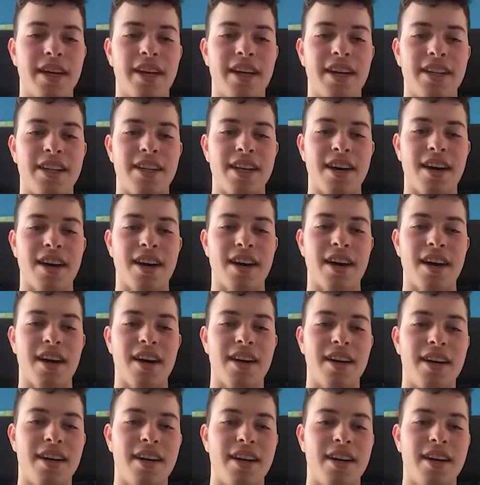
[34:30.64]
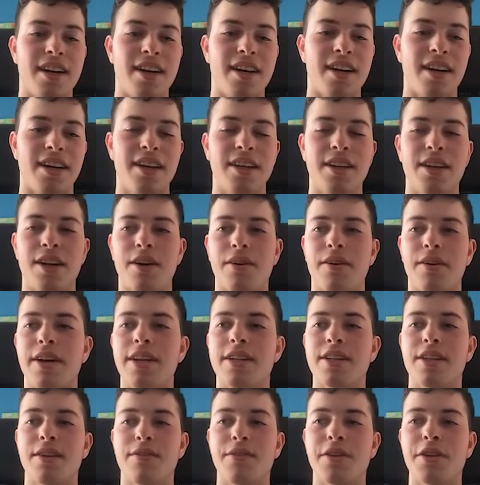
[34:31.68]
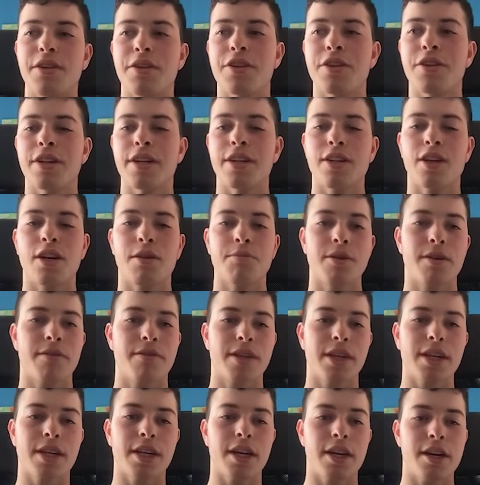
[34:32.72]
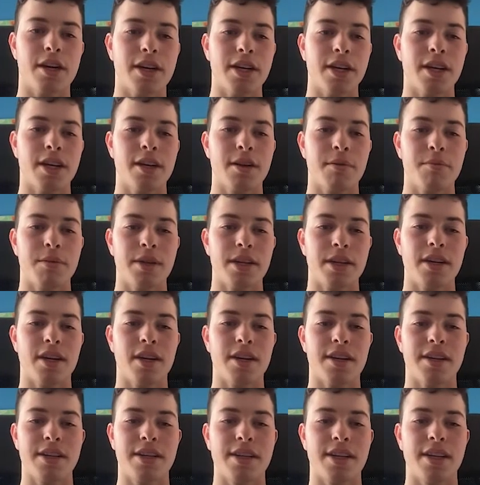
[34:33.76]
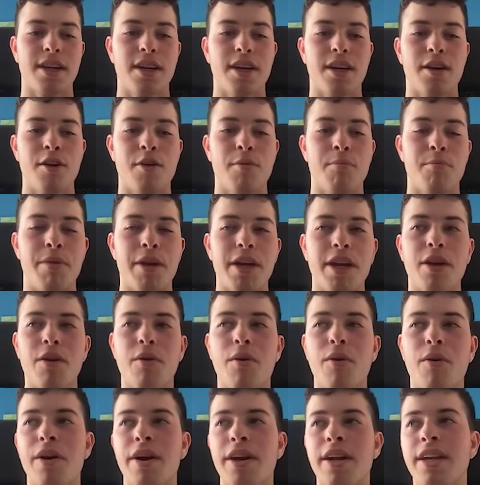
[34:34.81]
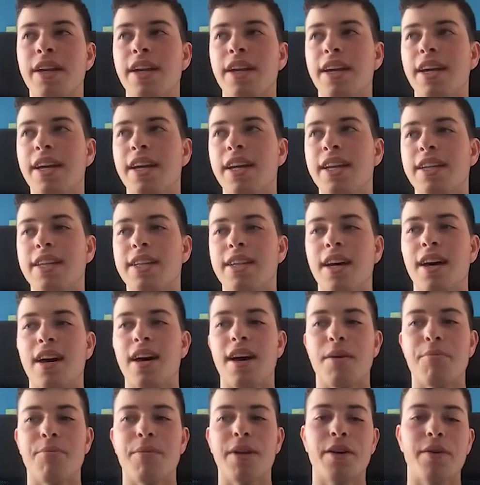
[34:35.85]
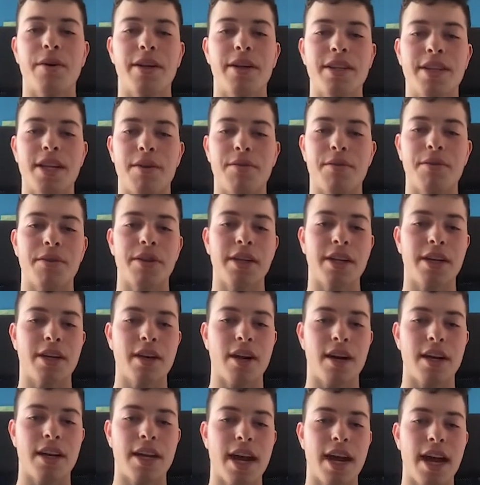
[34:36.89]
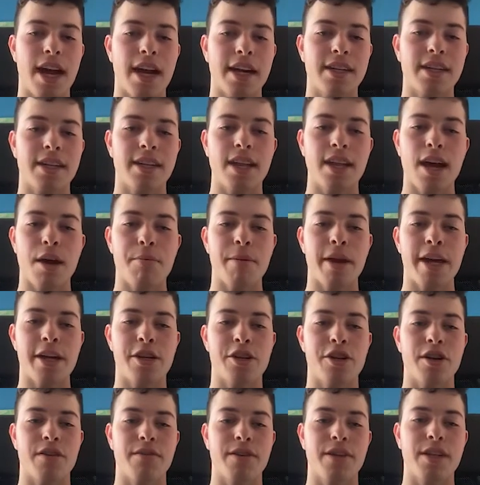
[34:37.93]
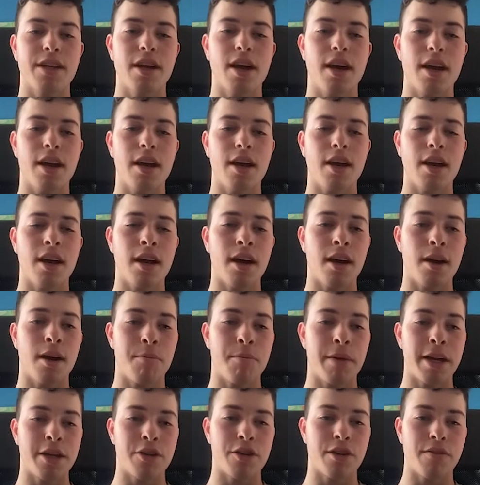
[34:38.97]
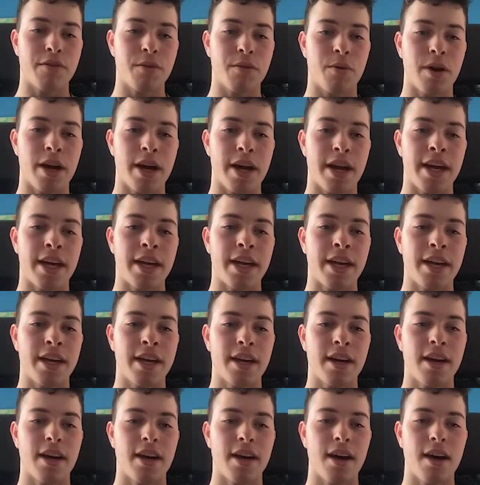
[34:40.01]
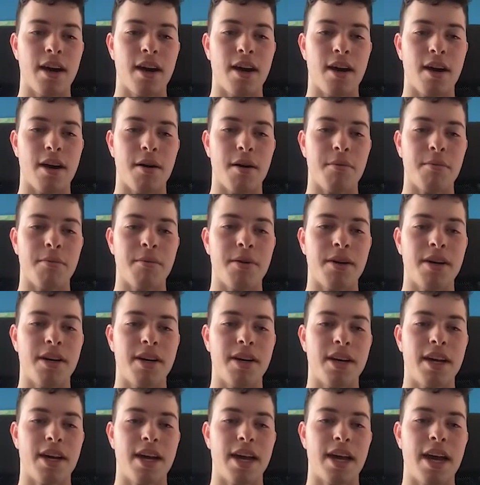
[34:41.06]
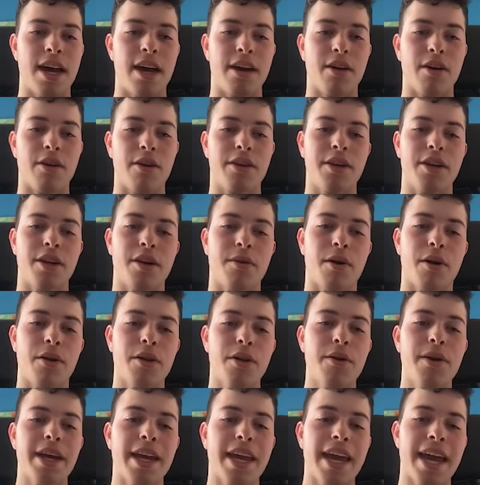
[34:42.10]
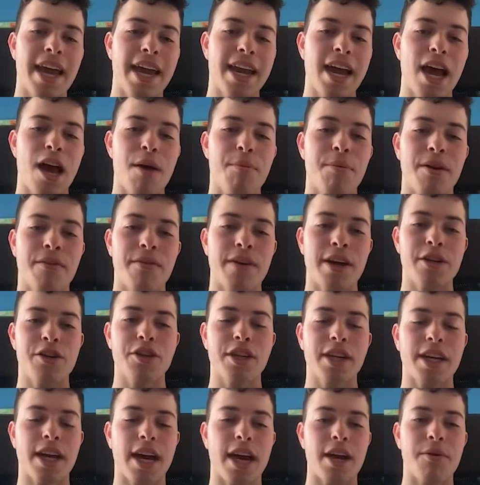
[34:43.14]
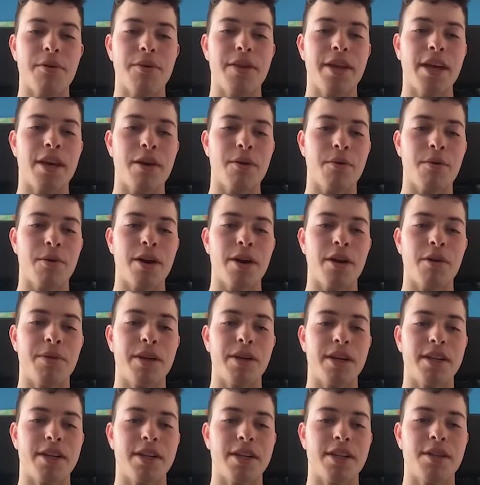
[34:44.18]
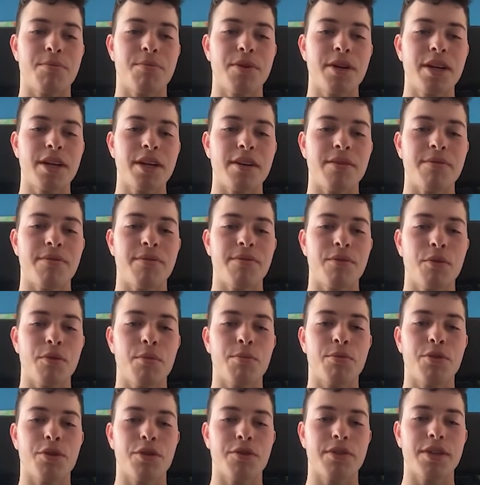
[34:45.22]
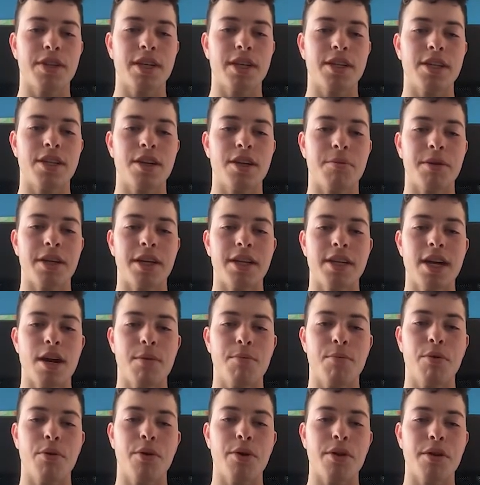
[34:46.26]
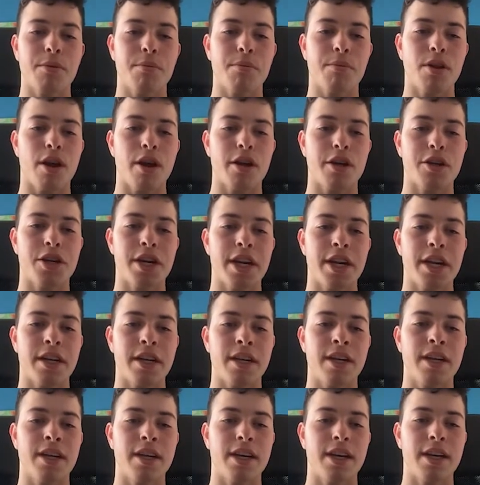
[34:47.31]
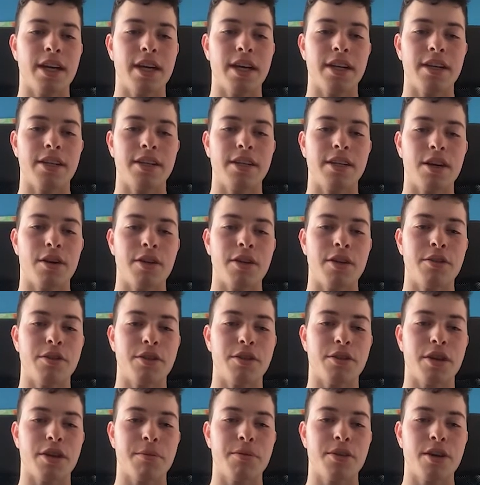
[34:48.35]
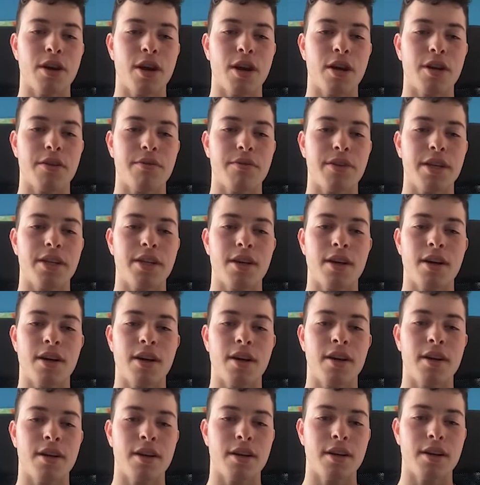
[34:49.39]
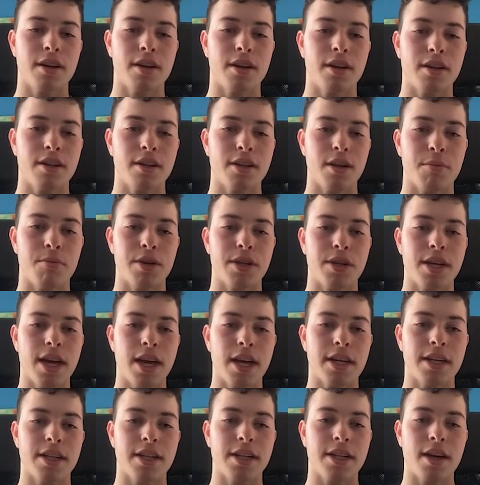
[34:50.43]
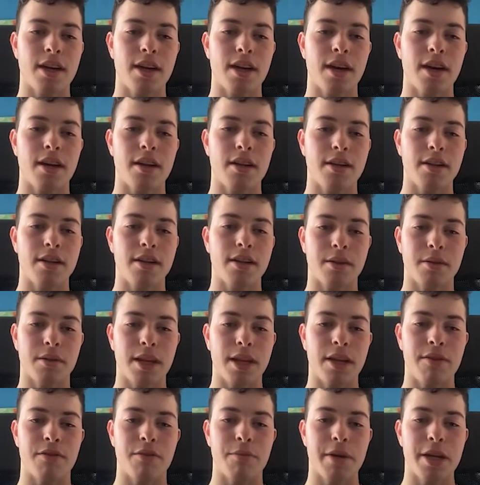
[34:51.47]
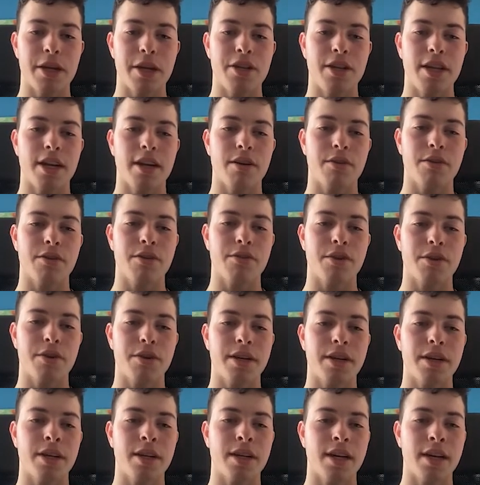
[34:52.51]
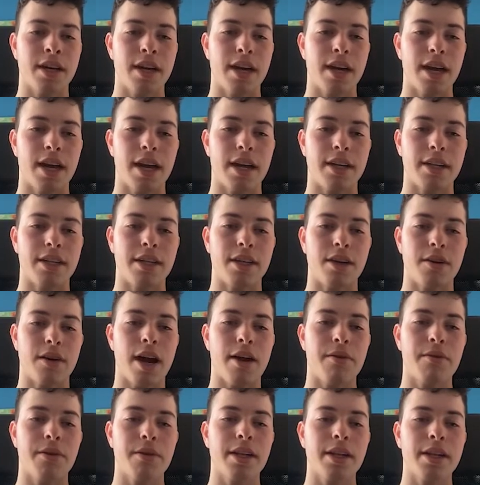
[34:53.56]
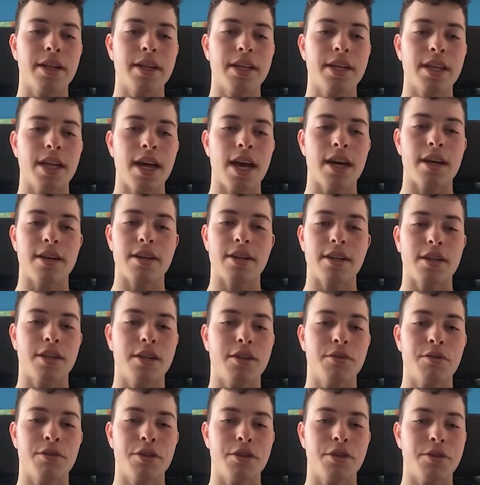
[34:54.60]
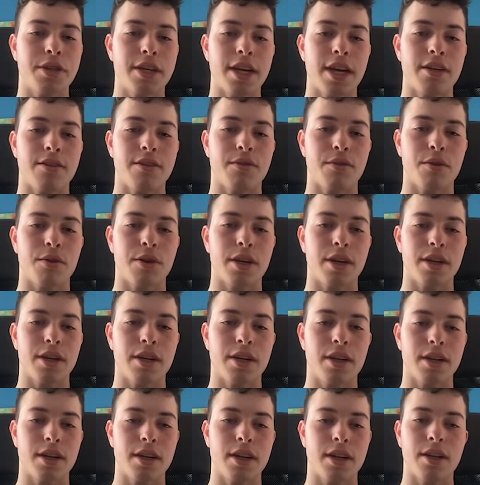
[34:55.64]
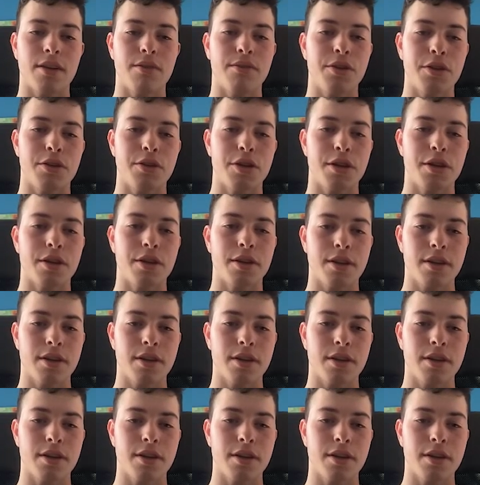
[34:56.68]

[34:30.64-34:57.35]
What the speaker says: the future in terms of security because Bitcoin's never really gotten hacked in that major of a way. Um, and although it can happen eventually, I don't think it will because it's a pretty foolproof system. The entire point of the blockchain is, to use cryptography to protect information that goes through it. And, I really see that as a huge use case for it in the future.